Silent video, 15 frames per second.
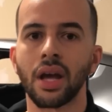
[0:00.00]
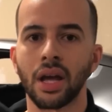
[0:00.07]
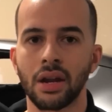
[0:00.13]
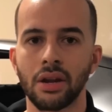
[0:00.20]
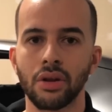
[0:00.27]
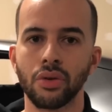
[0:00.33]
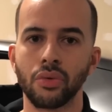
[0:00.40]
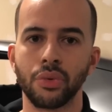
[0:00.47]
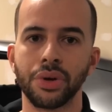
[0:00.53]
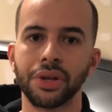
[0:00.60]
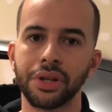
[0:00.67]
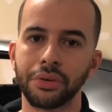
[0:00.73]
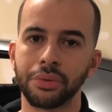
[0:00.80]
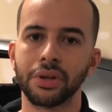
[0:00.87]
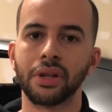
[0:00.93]
and it'll
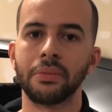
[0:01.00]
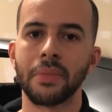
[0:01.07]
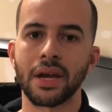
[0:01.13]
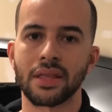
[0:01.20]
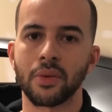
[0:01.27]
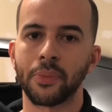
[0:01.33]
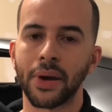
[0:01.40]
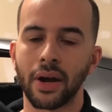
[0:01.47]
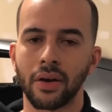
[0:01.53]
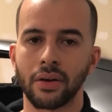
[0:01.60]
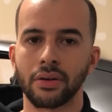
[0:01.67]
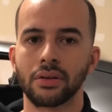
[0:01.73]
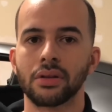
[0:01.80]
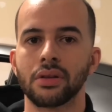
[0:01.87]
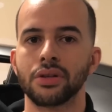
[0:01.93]
really, really make the
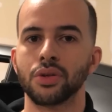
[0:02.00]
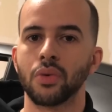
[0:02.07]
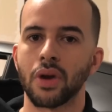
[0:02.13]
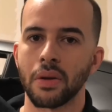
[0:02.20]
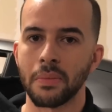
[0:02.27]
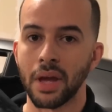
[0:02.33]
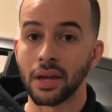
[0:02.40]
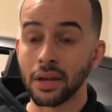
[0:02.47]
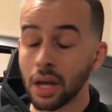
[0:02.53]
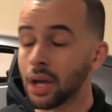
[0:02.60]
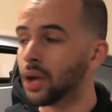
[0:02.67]
power that you want to make.